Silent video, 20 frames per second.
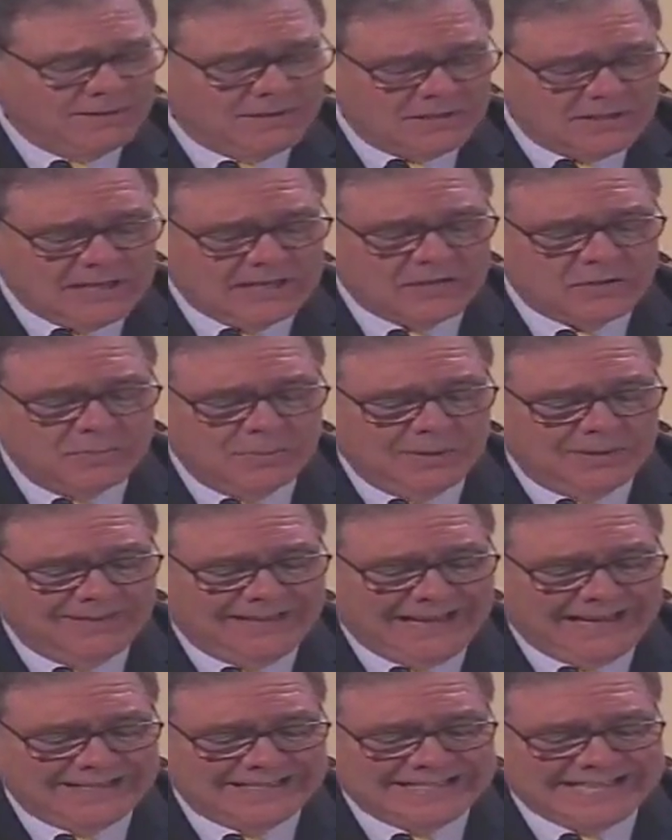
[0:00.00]
assessment of
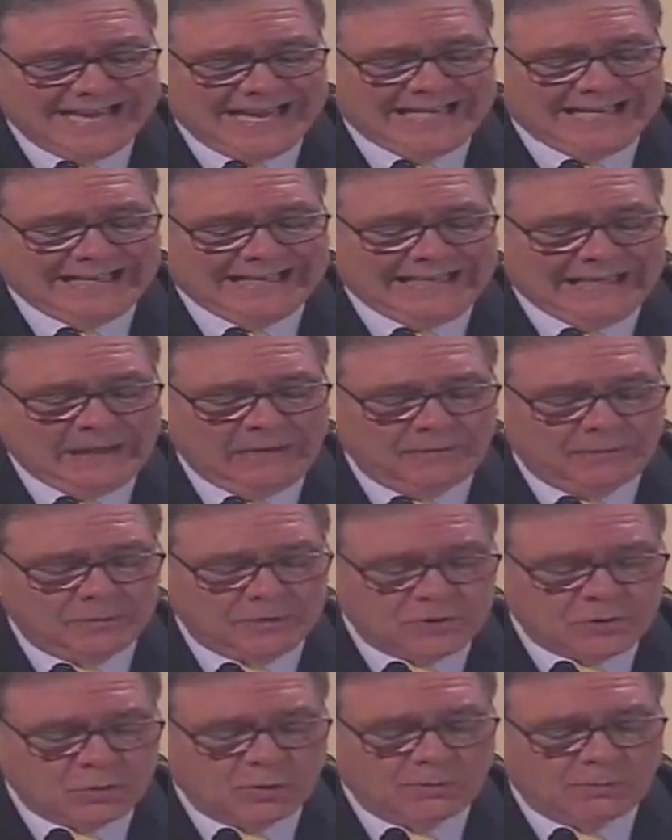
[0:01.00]
the outstanding need for
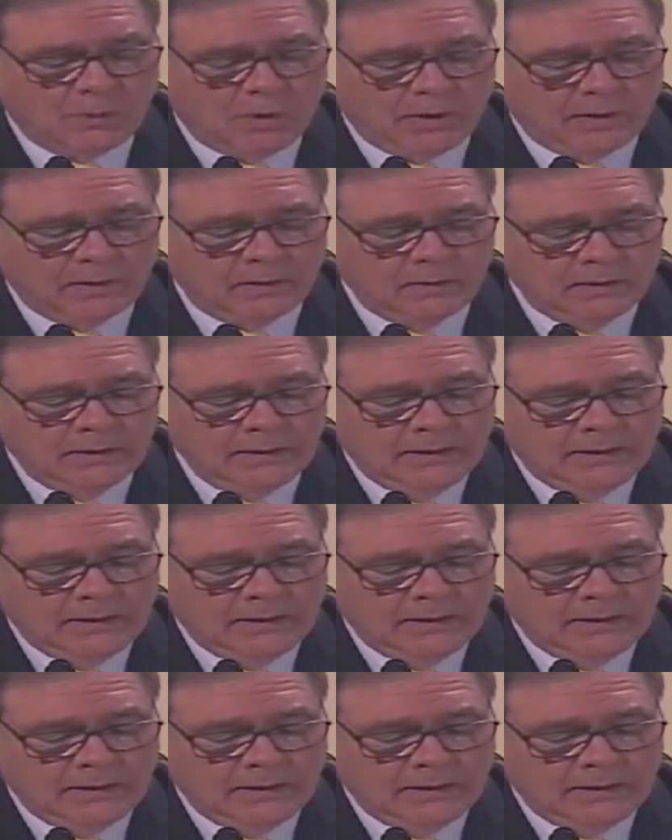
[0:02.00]
stormwater